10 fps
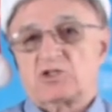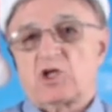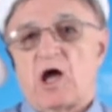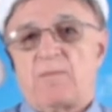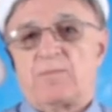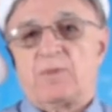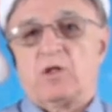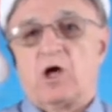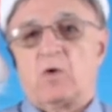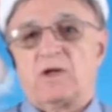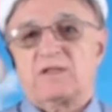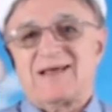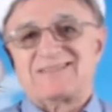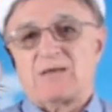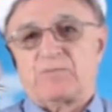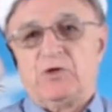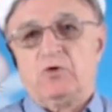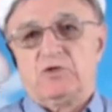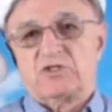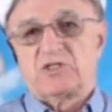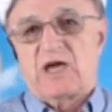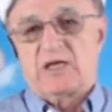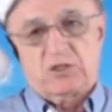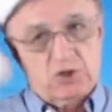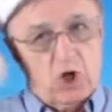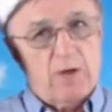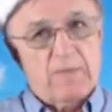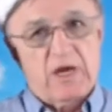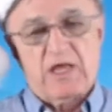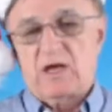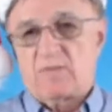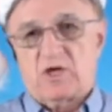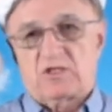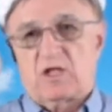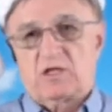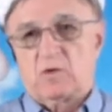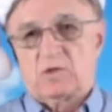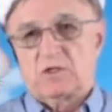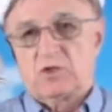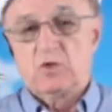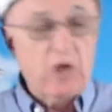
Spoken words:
stop below it. That's up to you to decide. It's your money. I'm not telling you what to